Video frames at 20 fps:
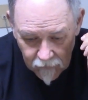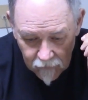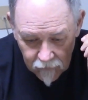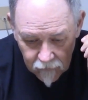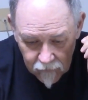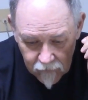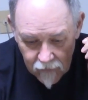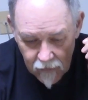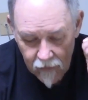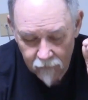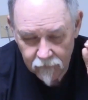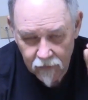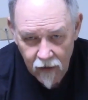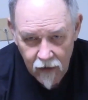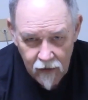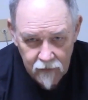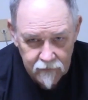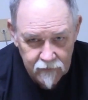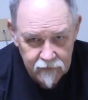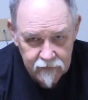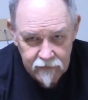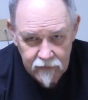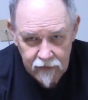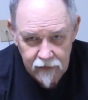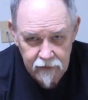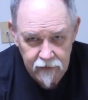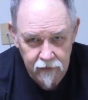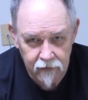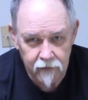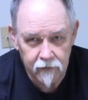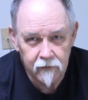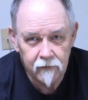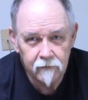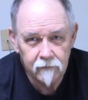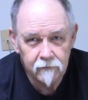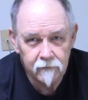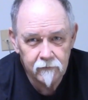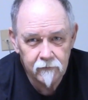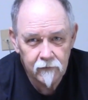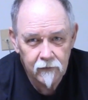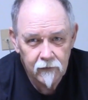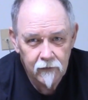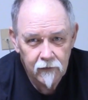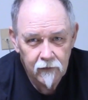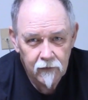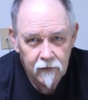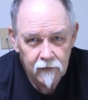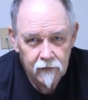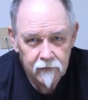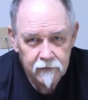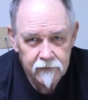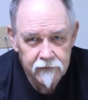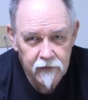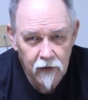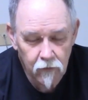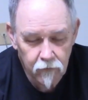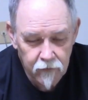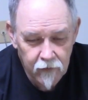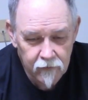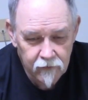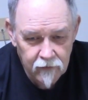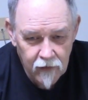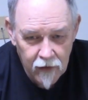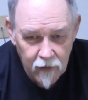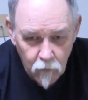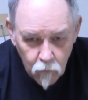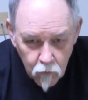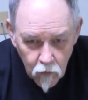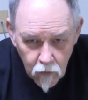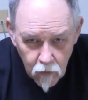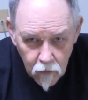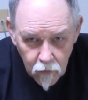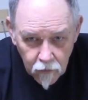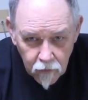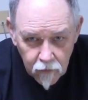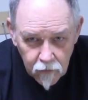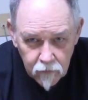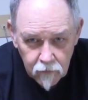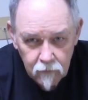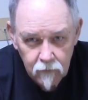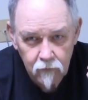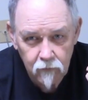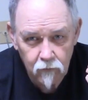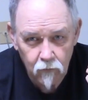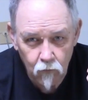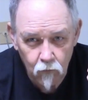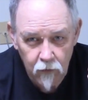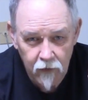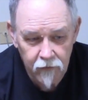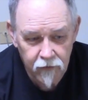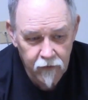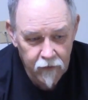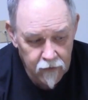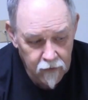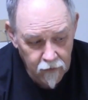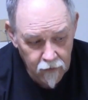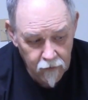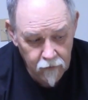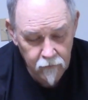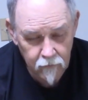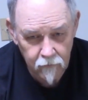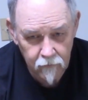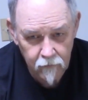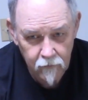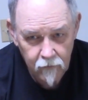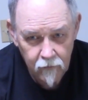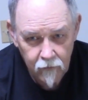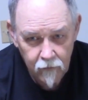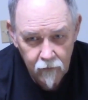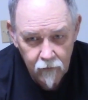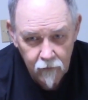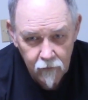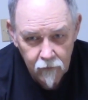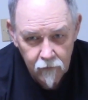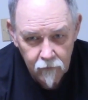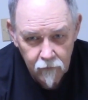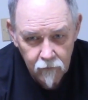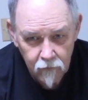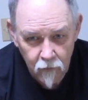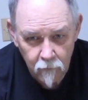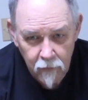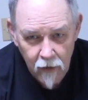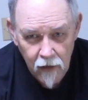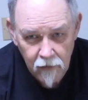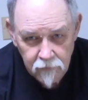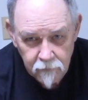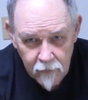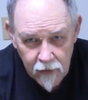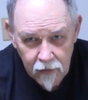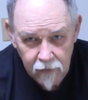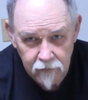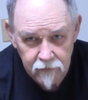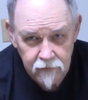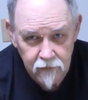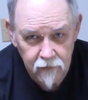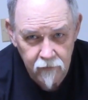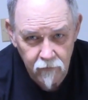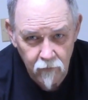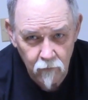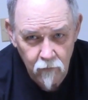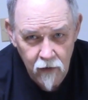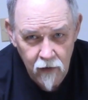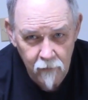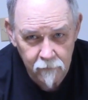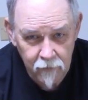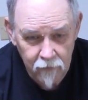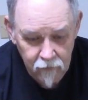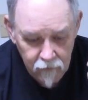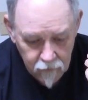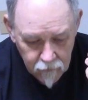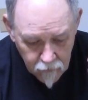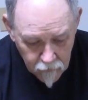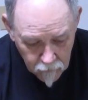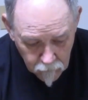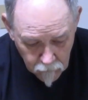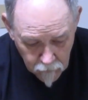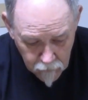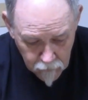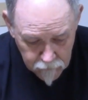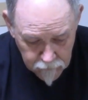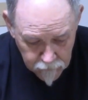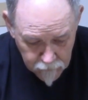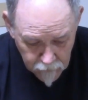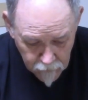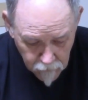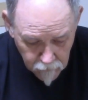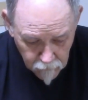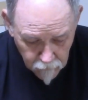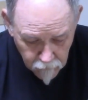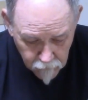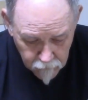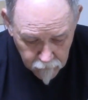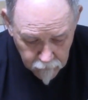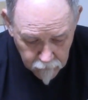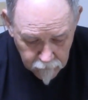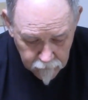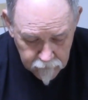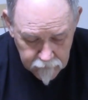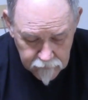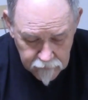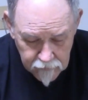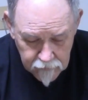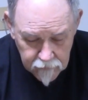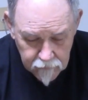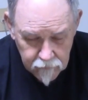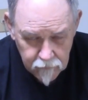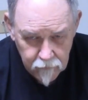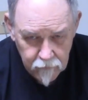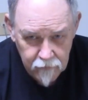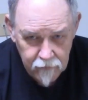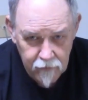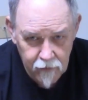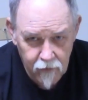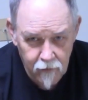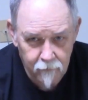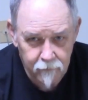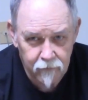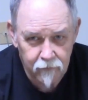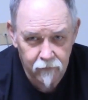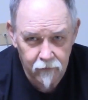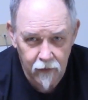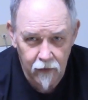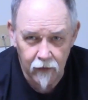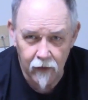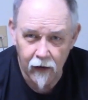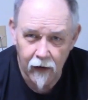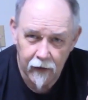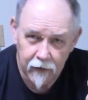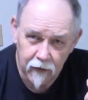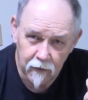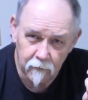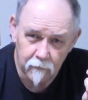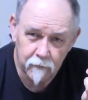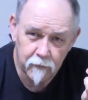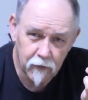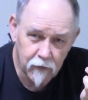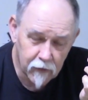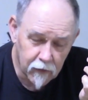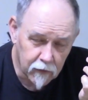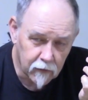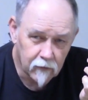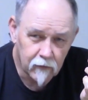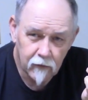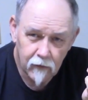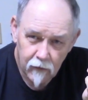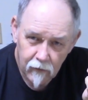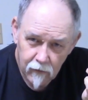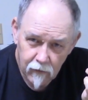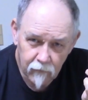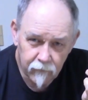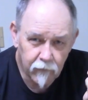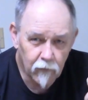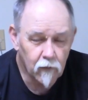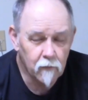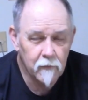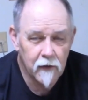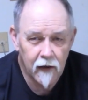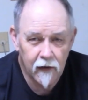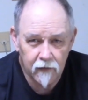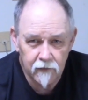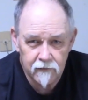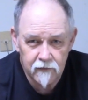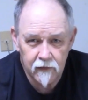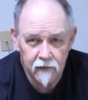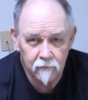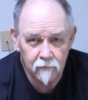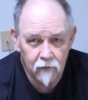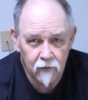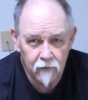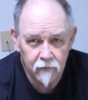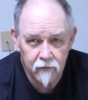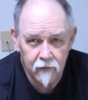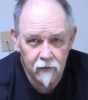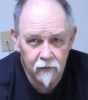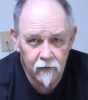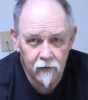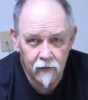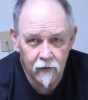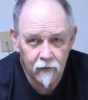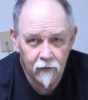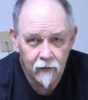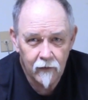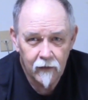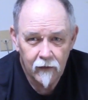that I've got seated so that they work within the box magazine of the weapon. In other words, they're loaded and seated to a depth that I can put a full magazine worth in there,